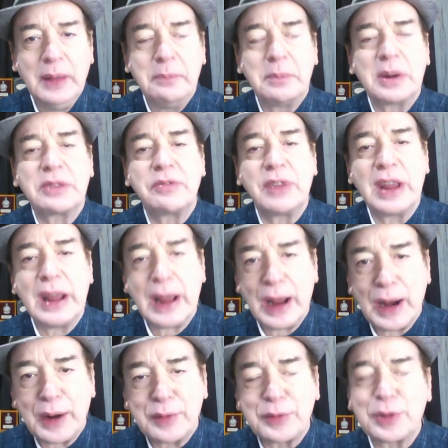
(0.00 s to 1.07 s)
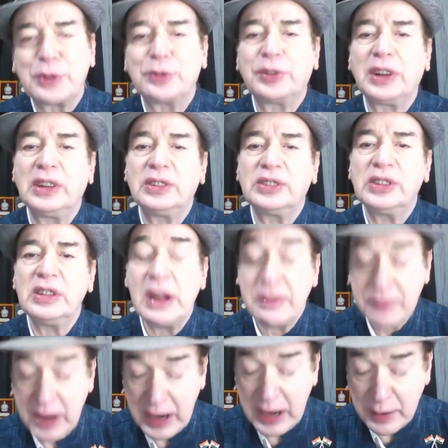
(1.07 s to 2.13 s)
but we have to face it
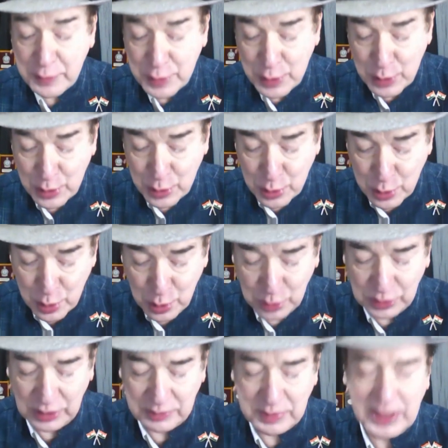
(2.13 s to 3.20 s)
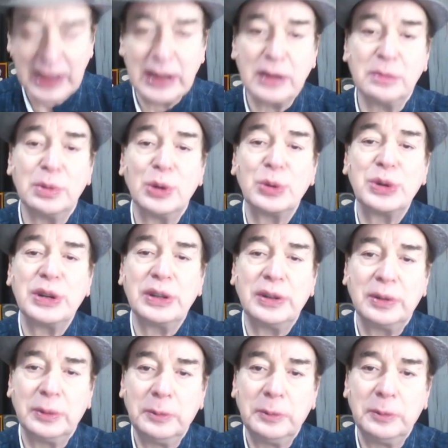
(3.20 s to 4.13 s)
and we have to do something about it.